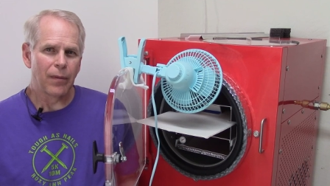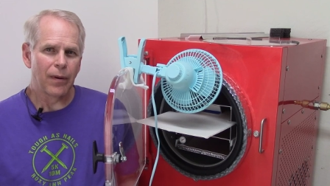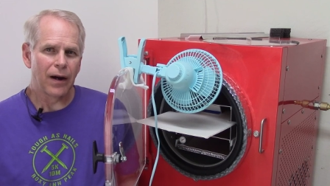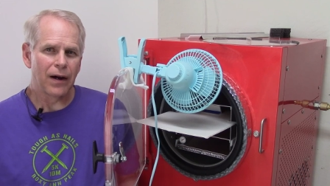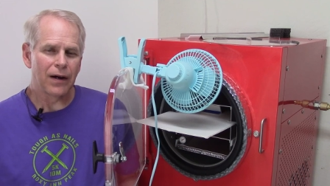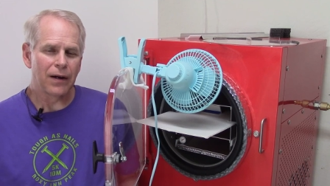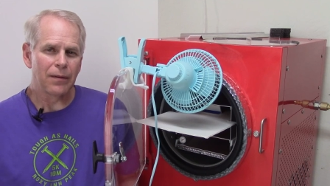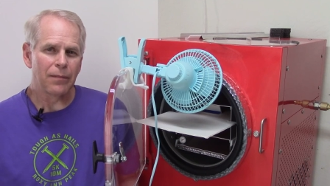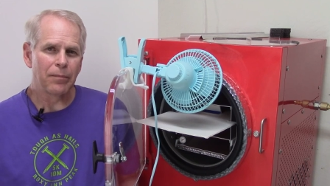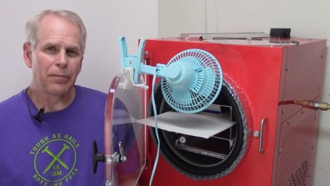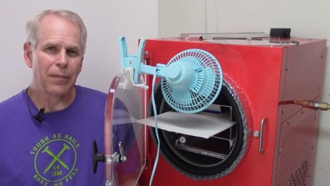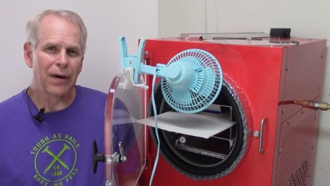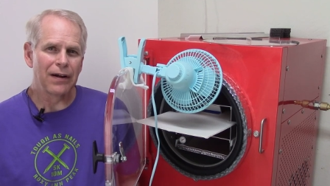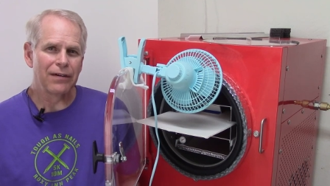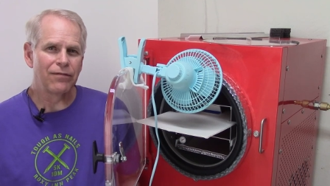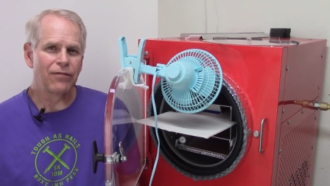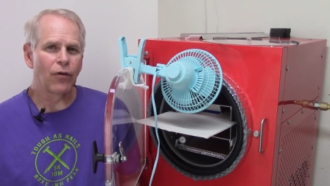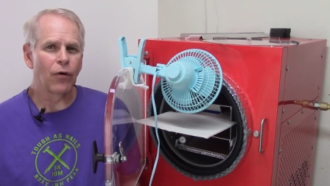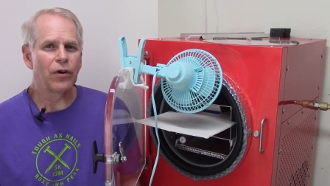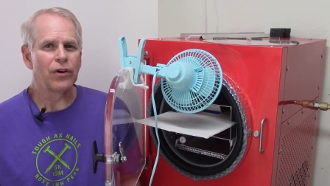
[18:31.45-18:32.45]
uh,
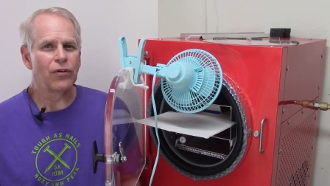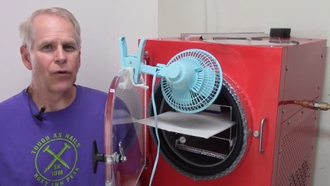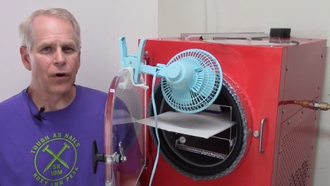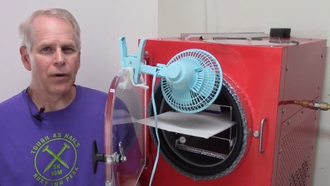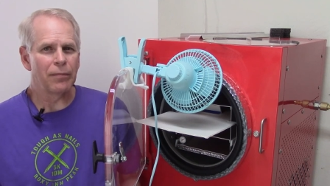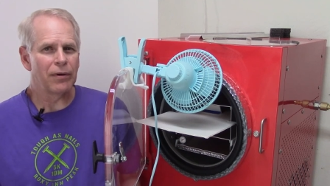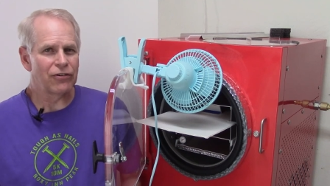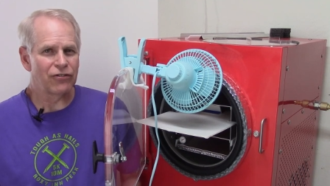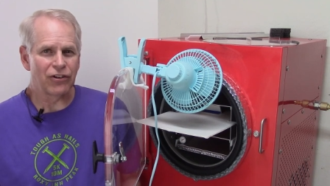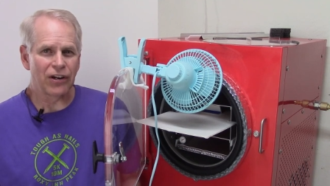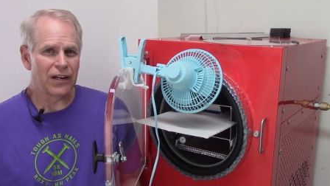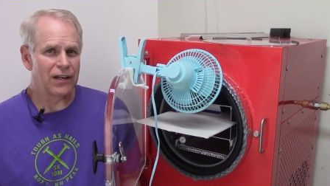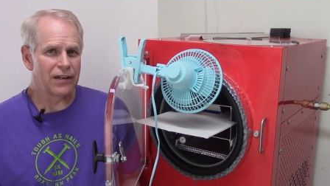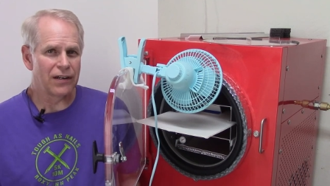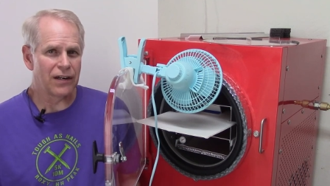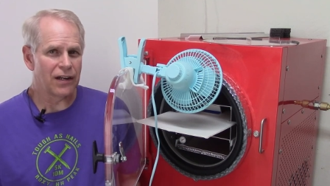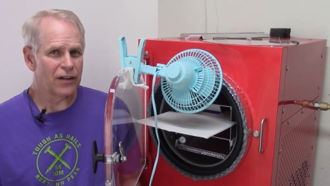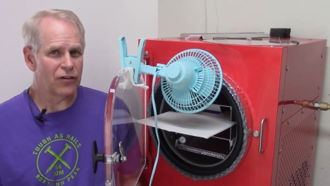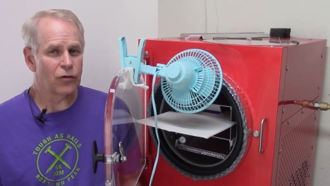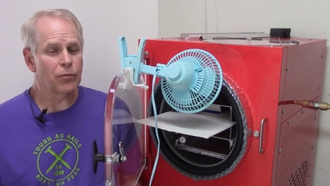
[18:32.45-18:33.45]
but for your
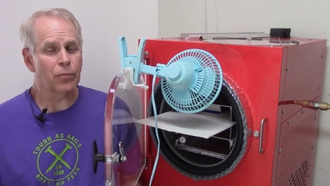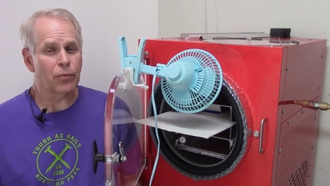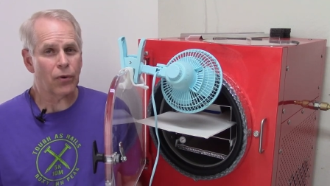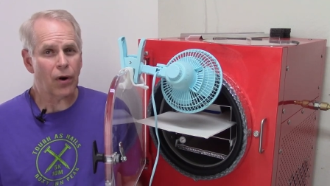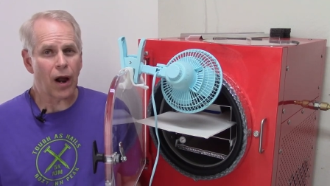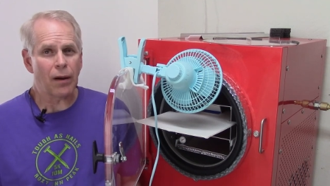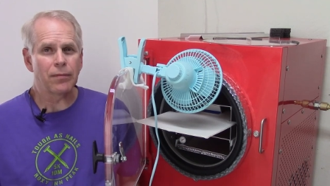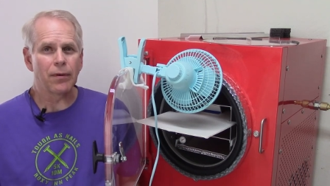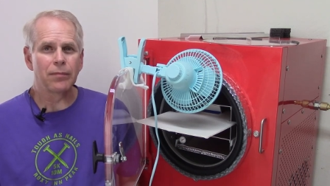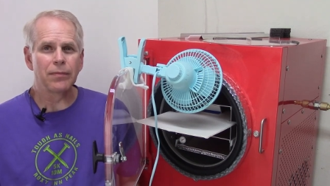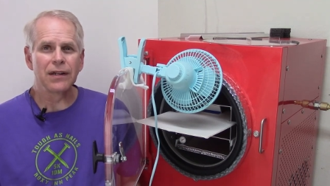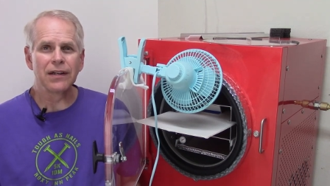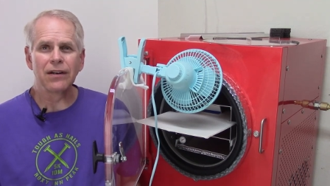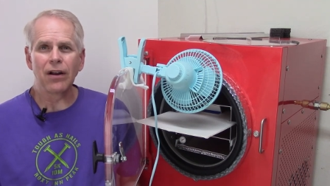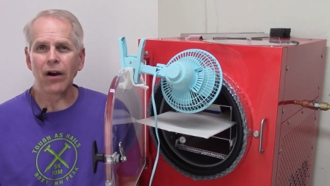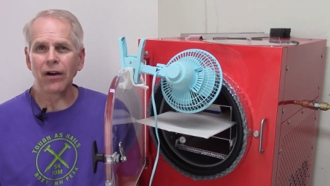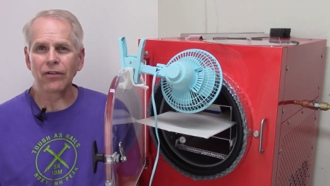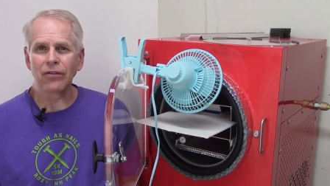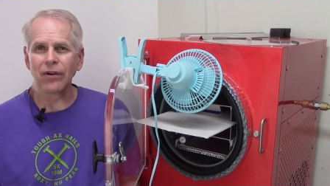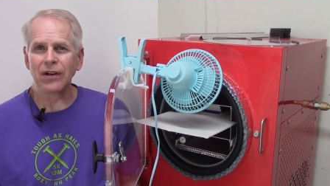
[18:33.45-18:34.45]
machine, it's probably
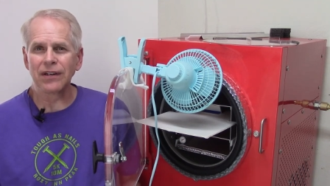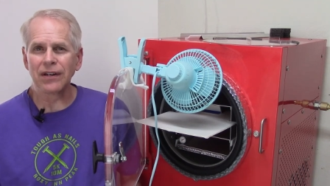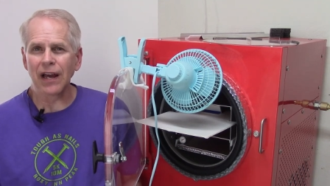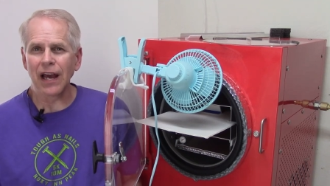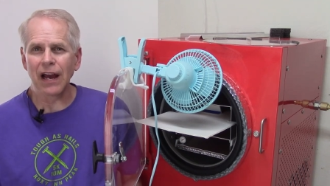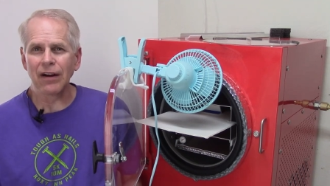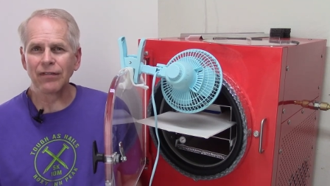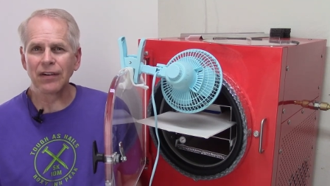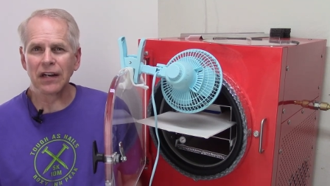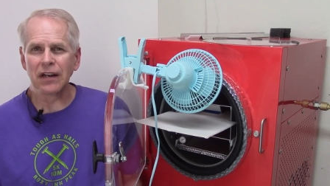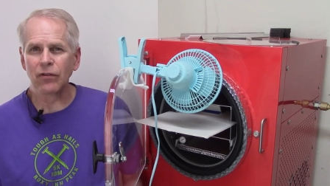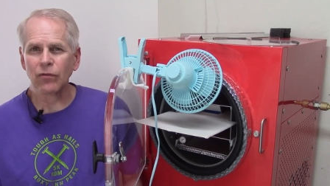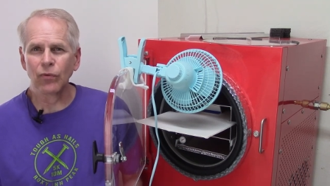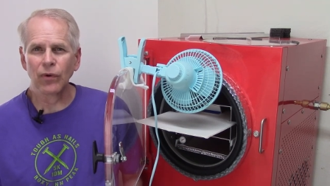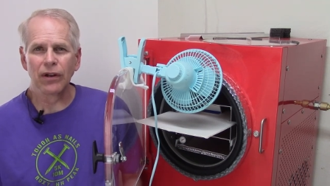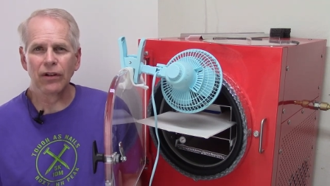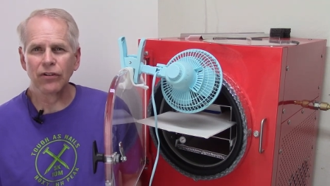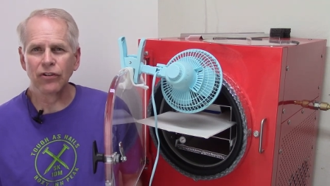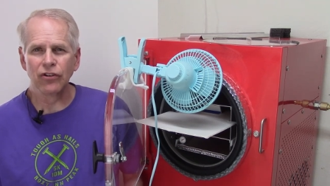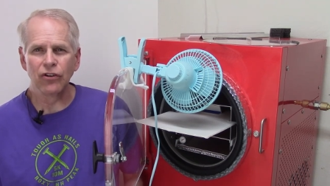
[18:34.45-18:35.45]
not going to have any
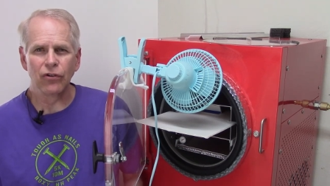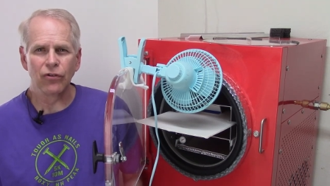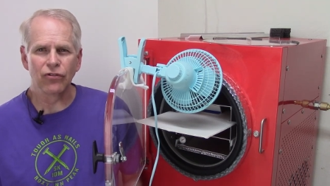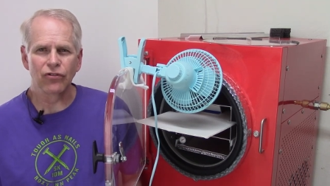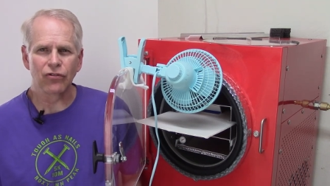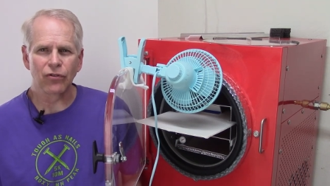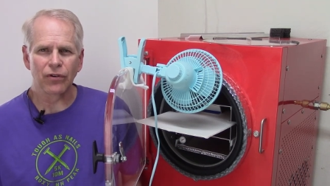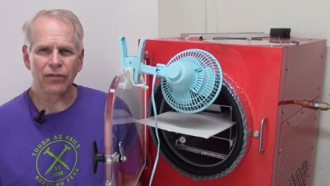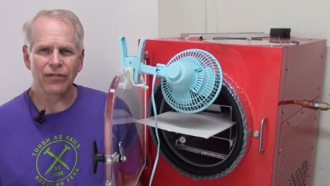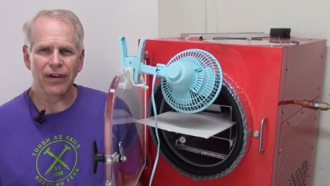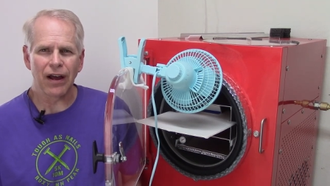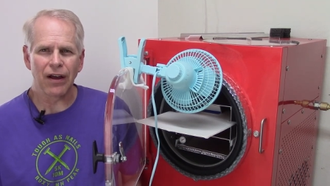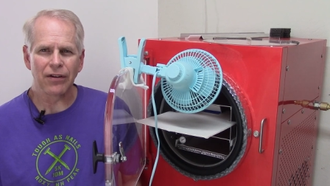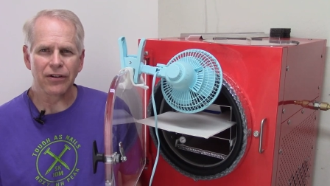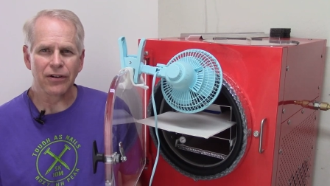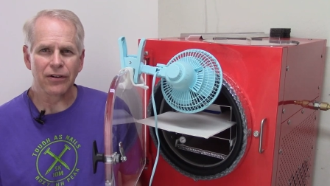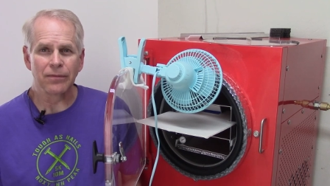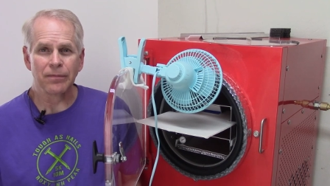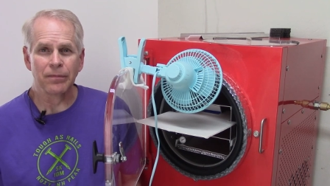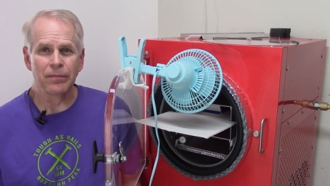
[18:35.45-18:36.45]
real use or
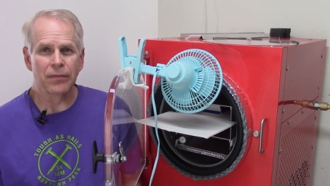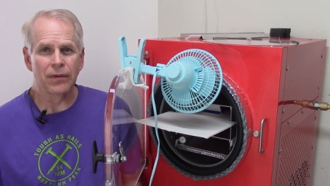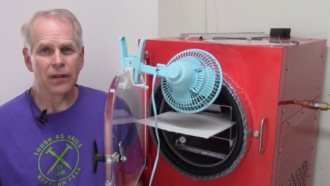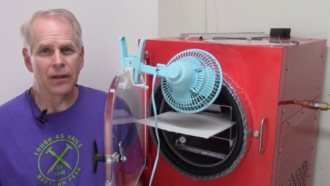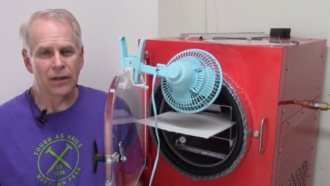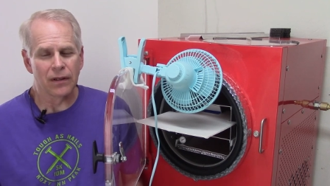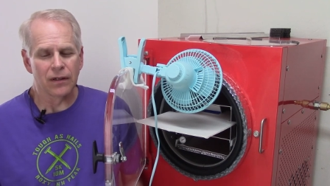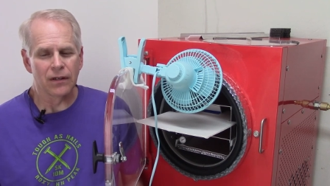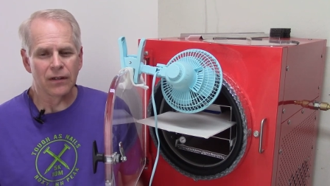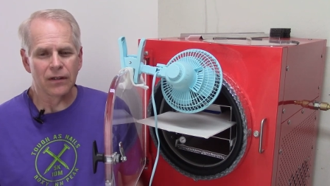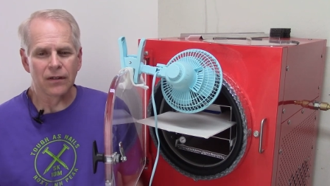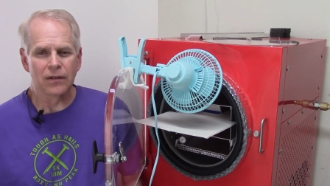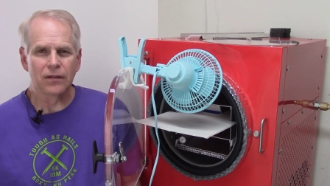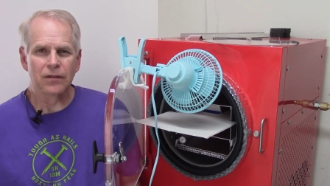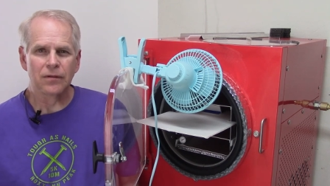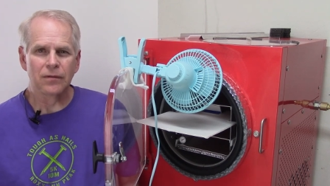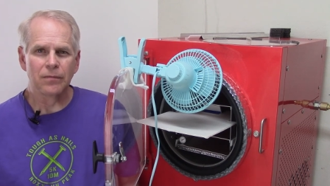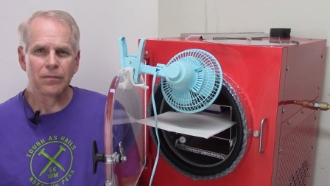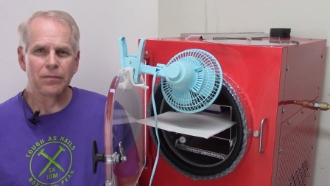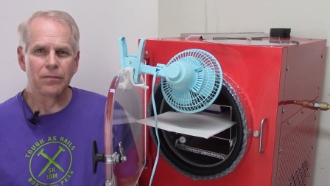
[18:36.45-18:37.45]
value.
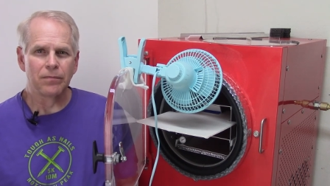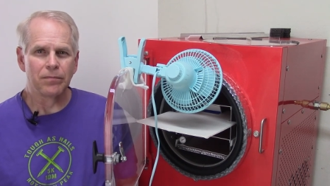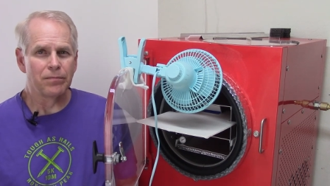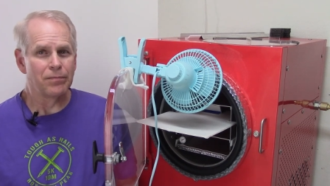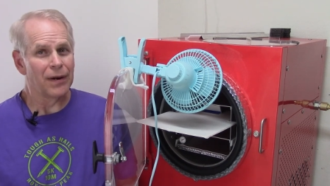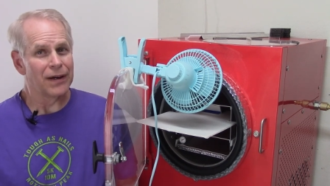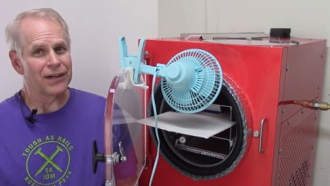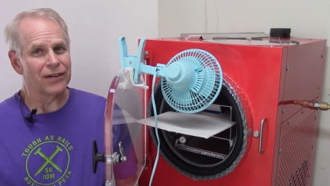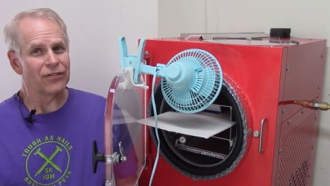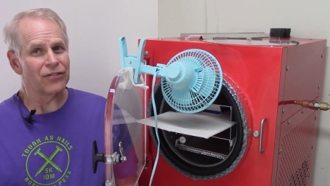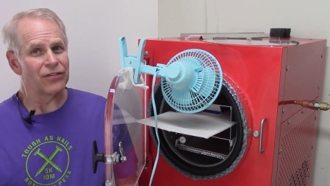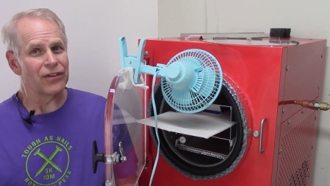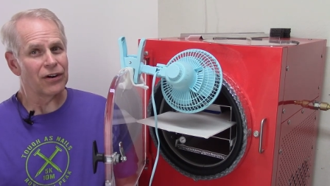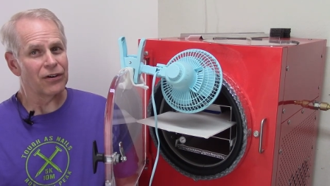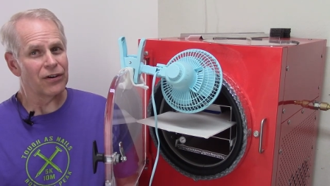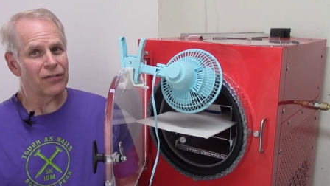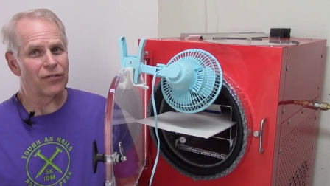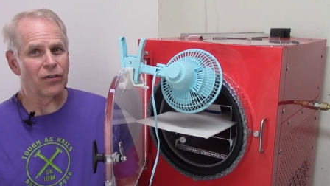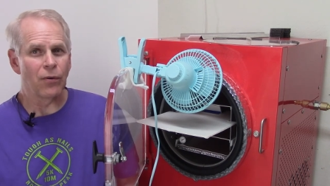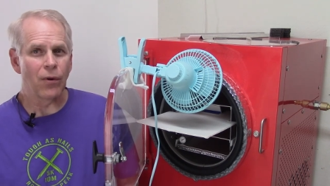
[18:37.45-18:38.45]
But it's
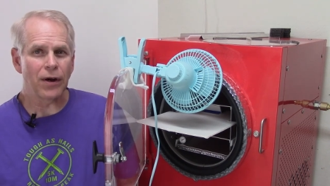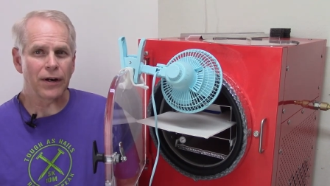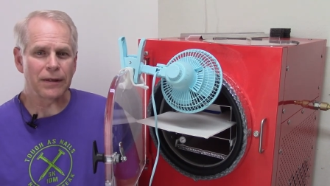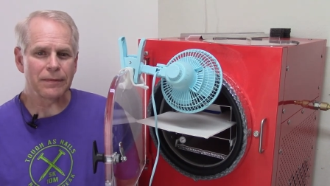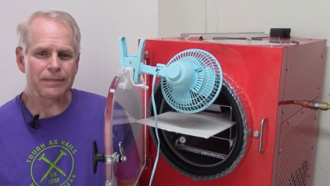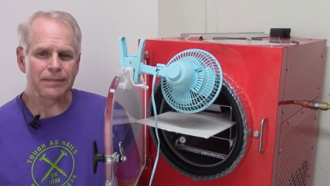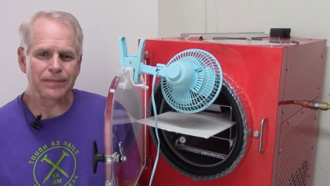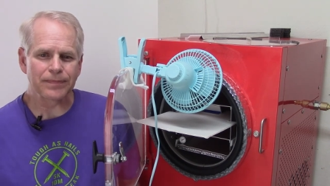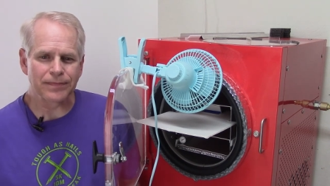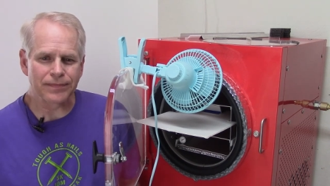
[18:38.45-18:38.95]
there if you want it.